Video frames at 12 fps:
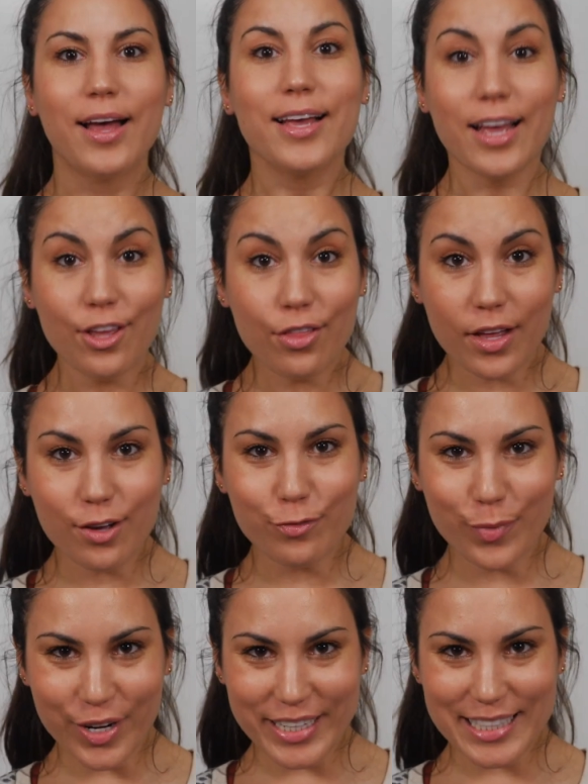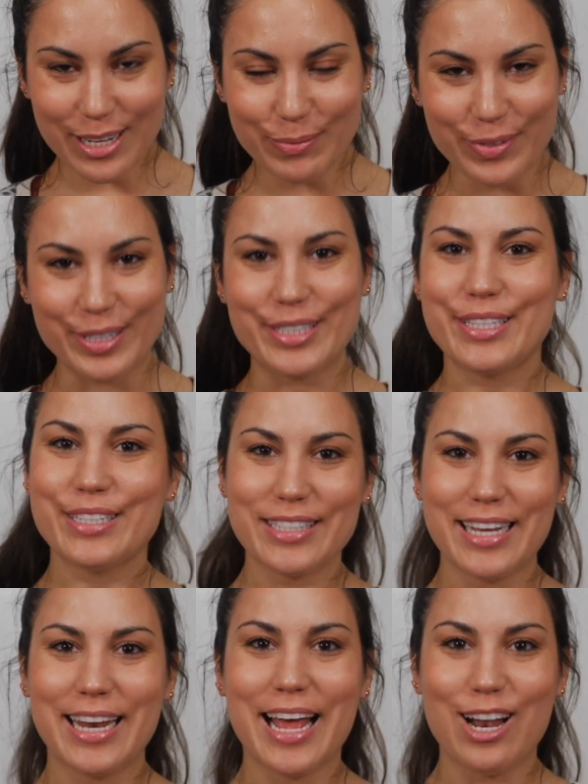Can you think of more examples
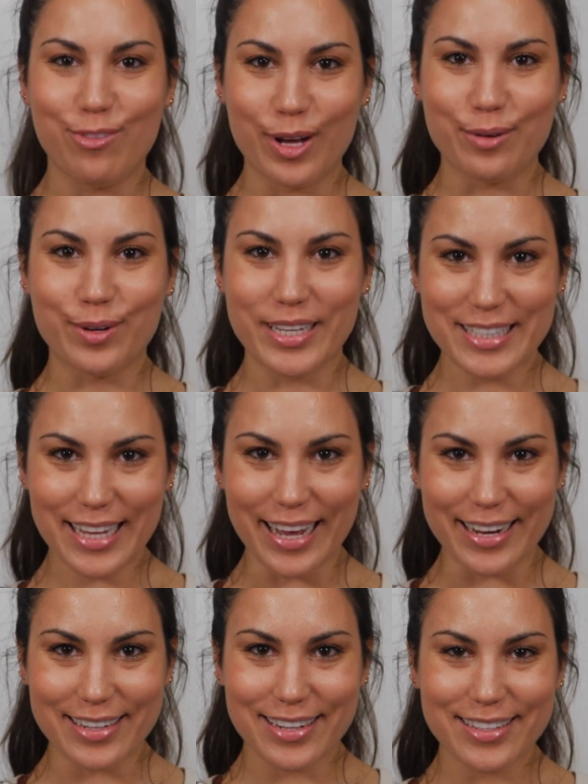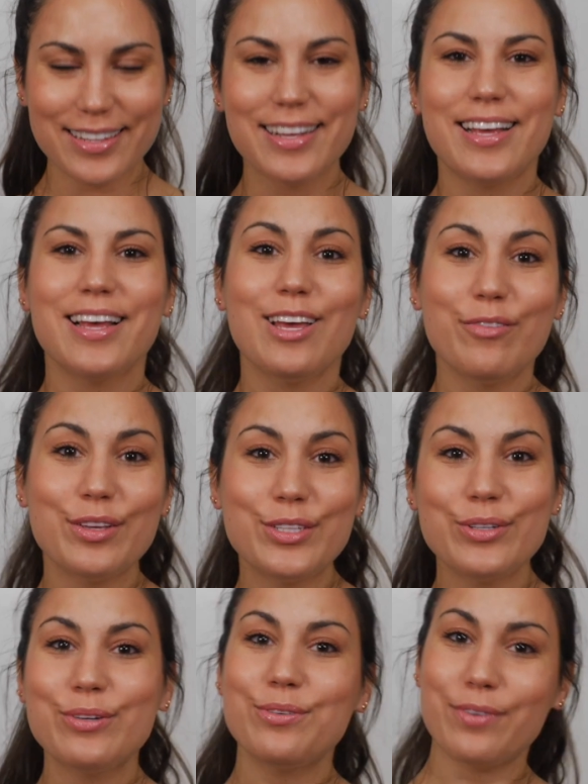using el verbo estar? If you
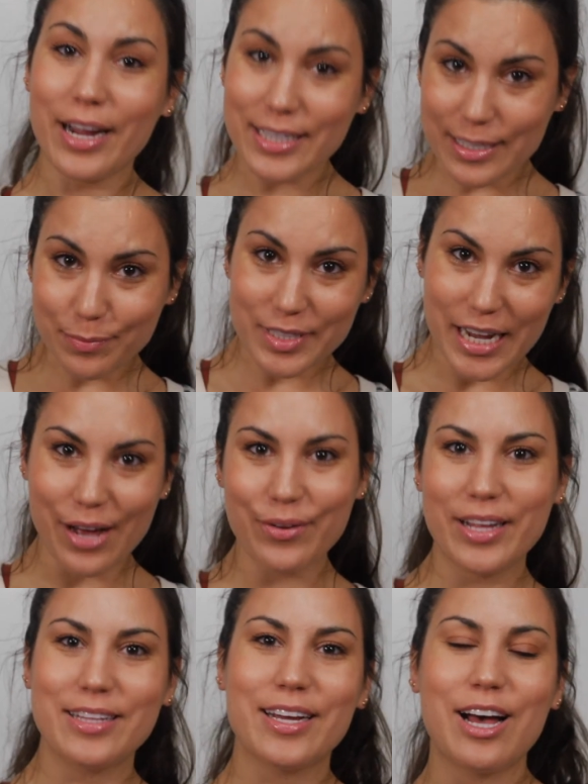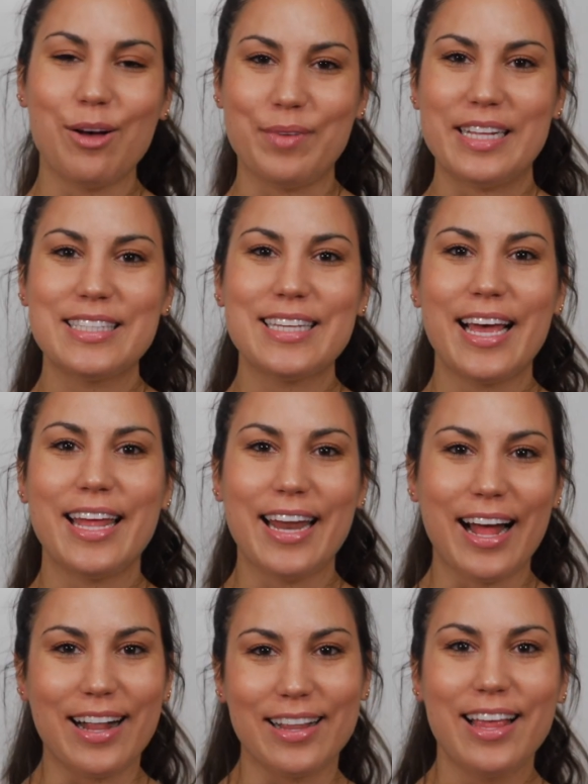do, write them down in the comments and
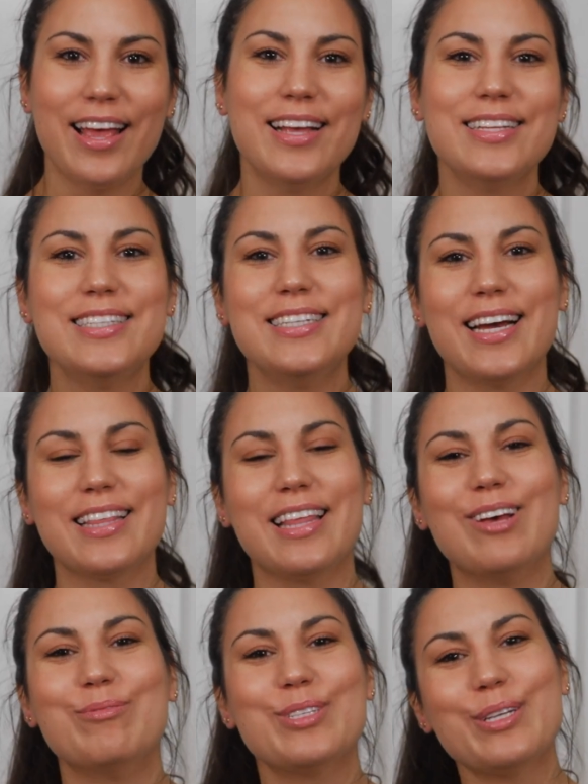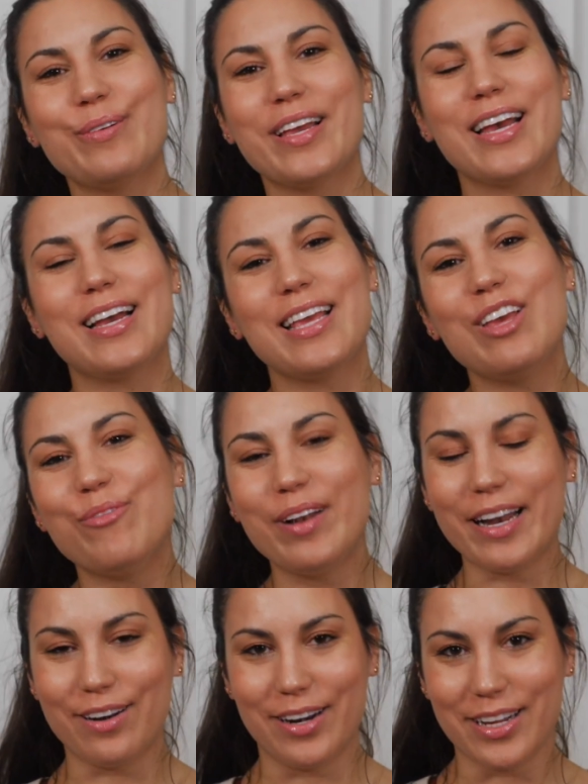I'll check them so we can keep
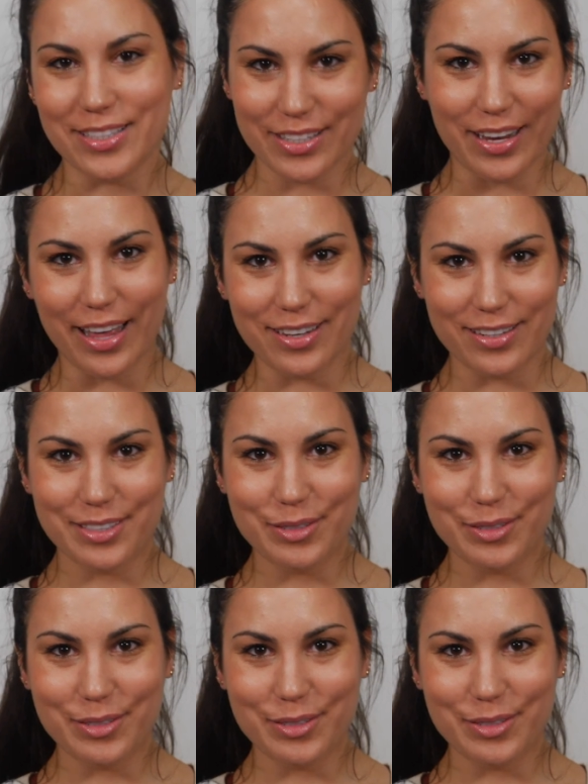learning together.